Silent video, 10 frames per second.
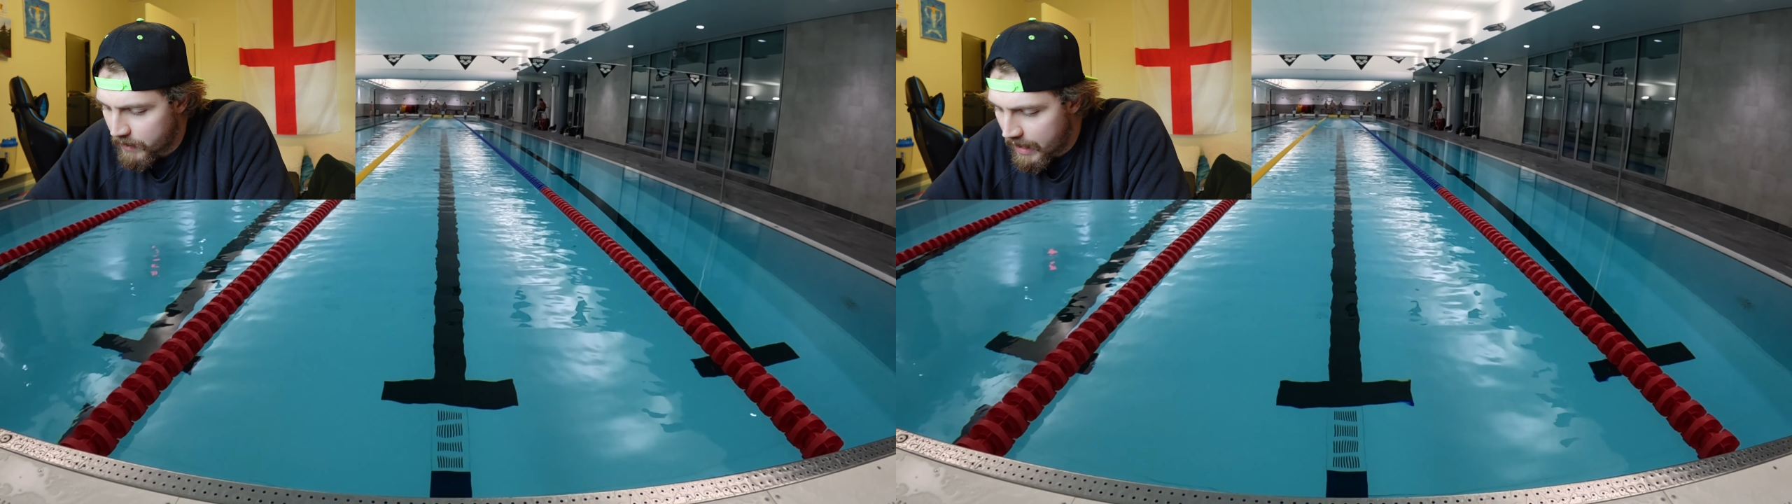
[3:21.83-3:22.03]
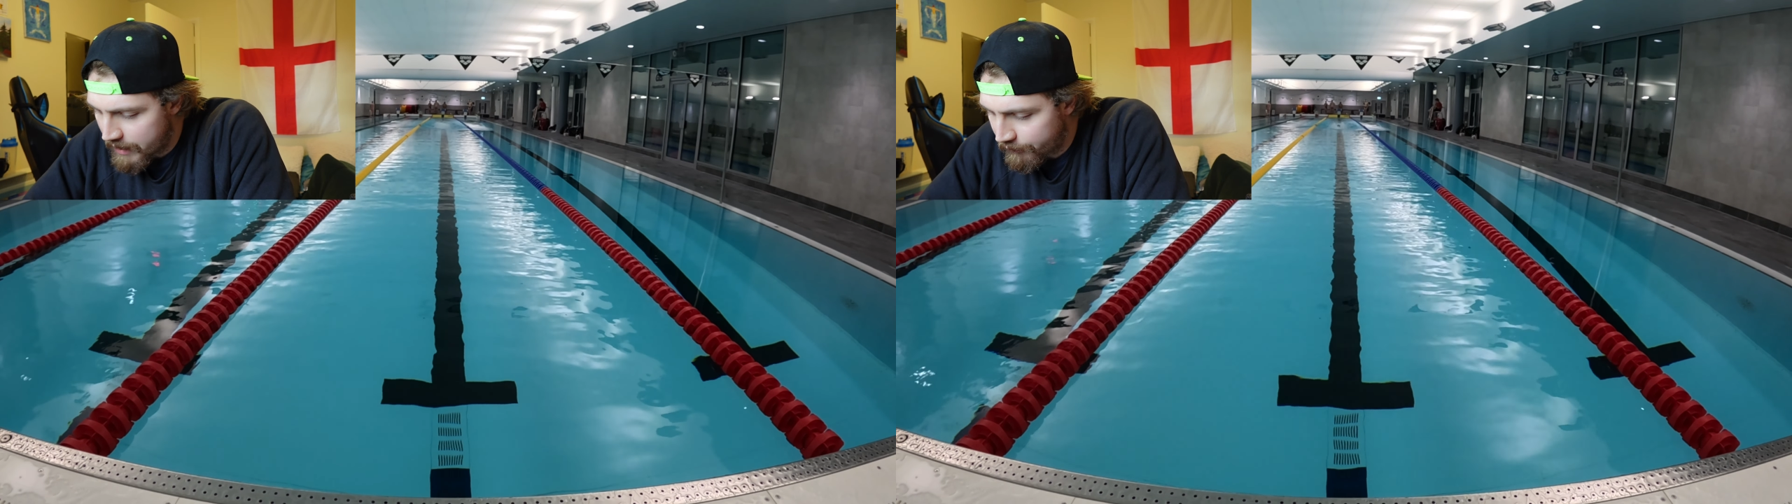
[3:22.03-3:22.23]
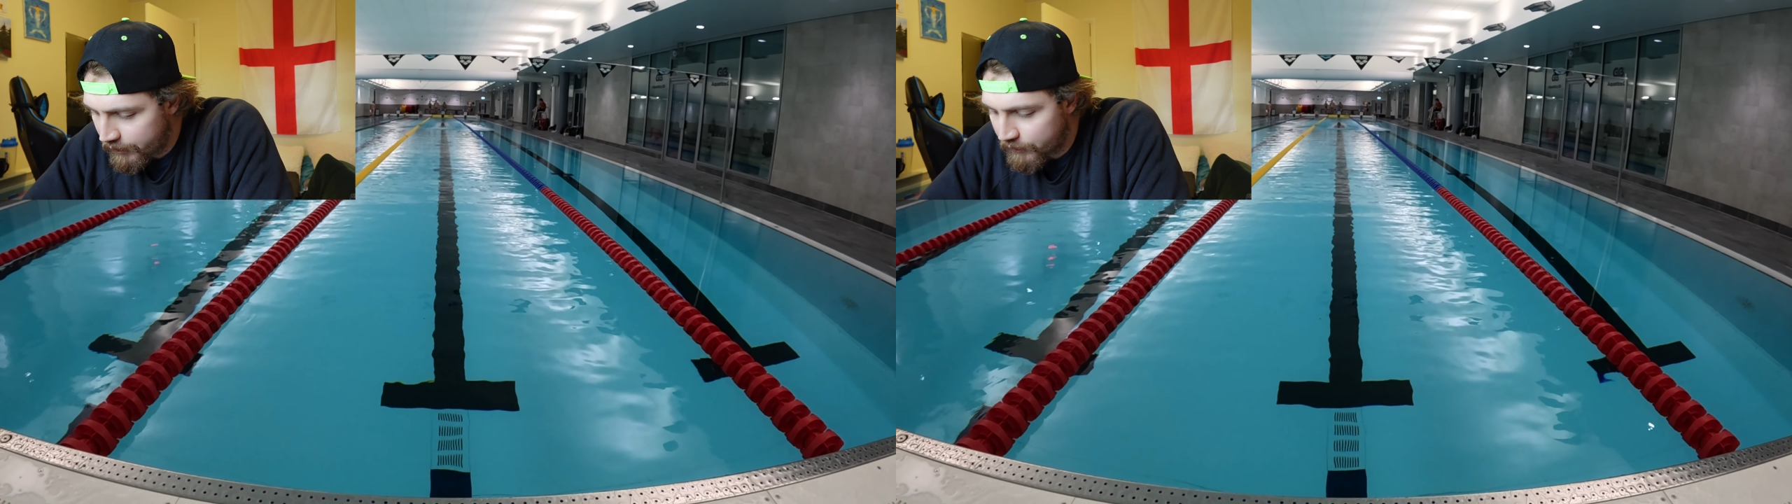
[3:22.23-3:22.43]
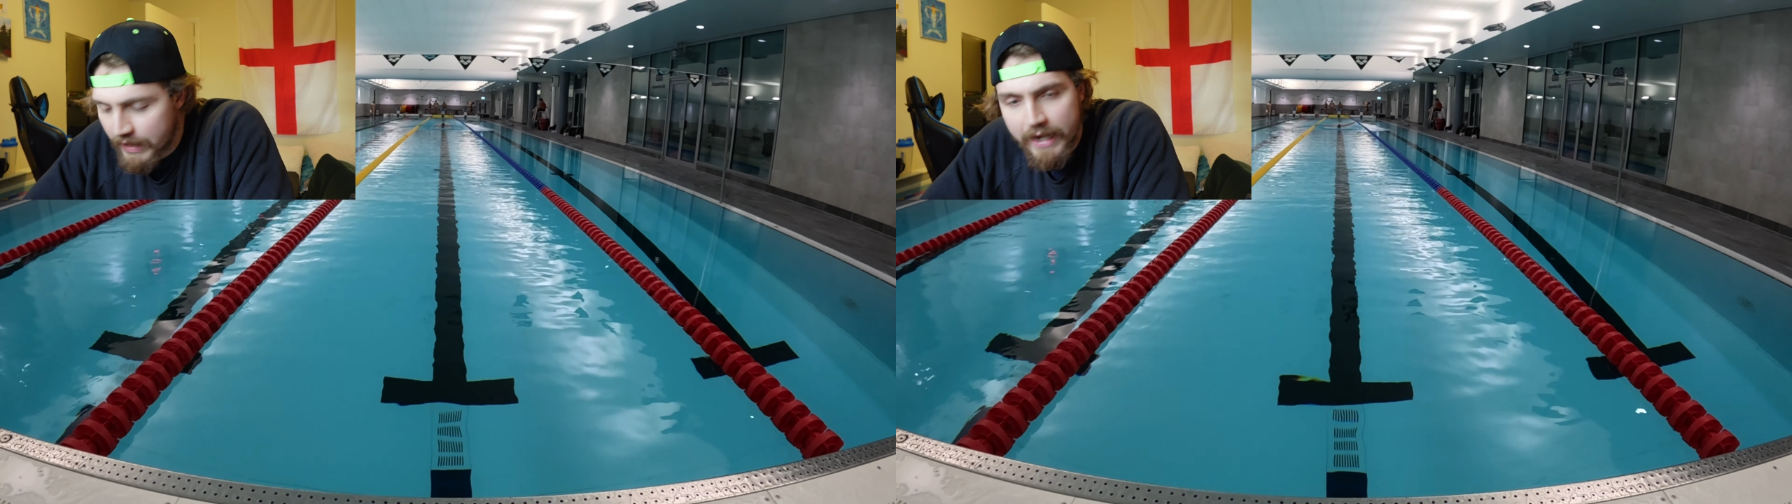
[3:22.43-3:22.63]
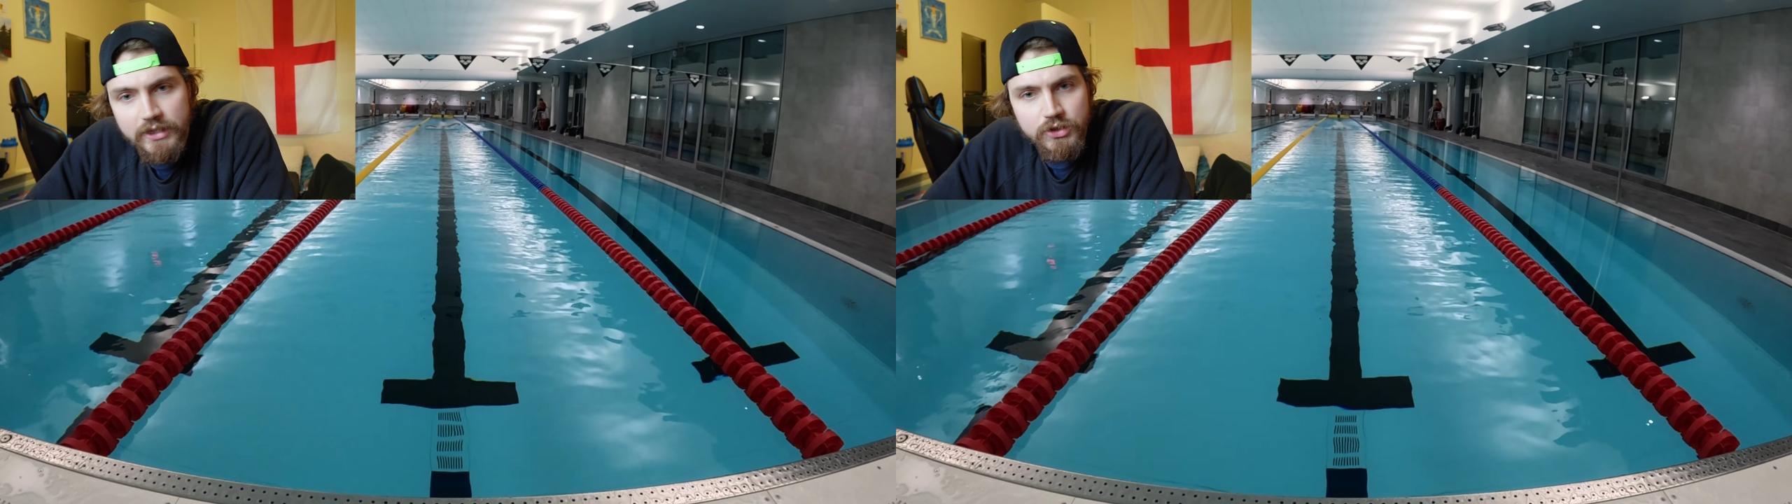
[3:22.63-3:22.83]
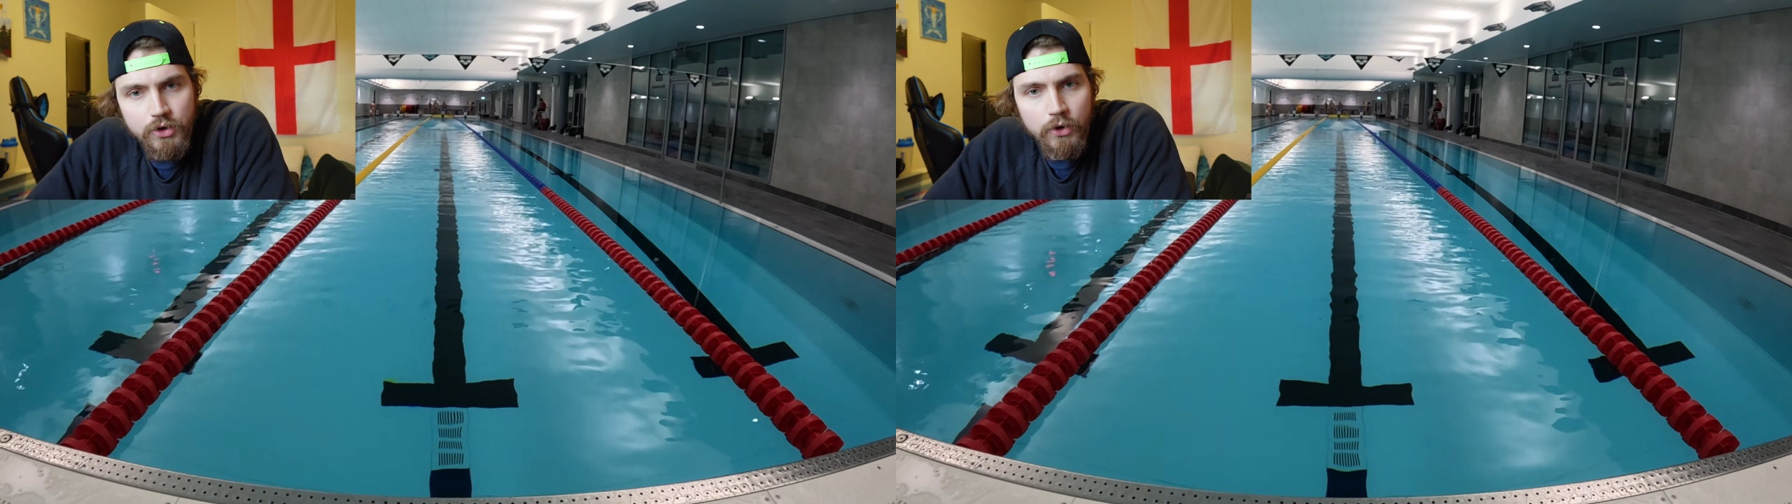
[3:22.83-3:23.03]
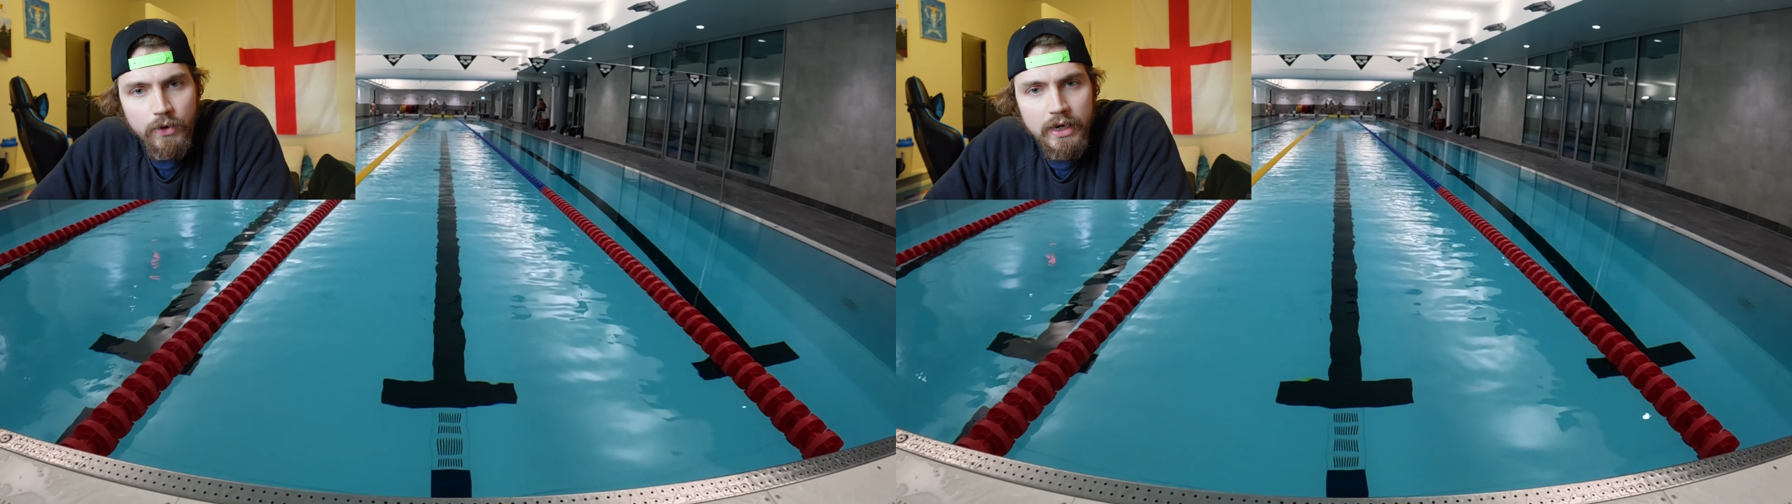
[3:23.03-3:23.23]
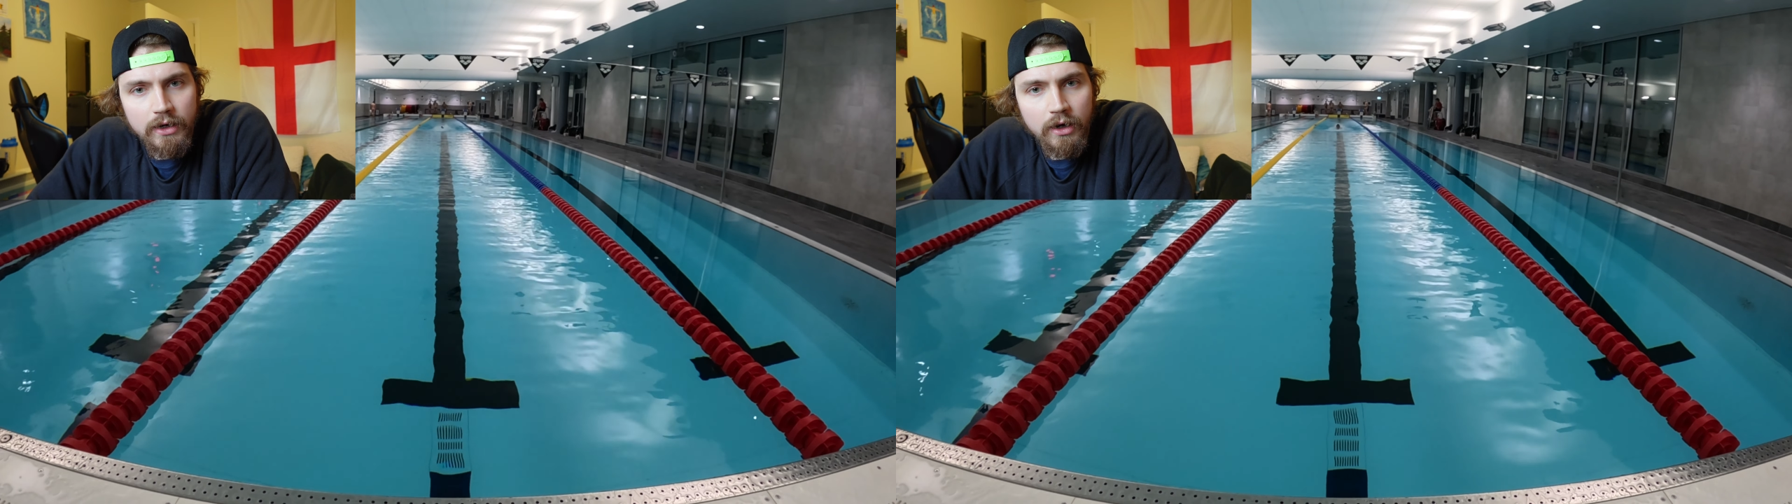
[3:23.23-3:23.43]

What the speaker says: there 58 stroke rate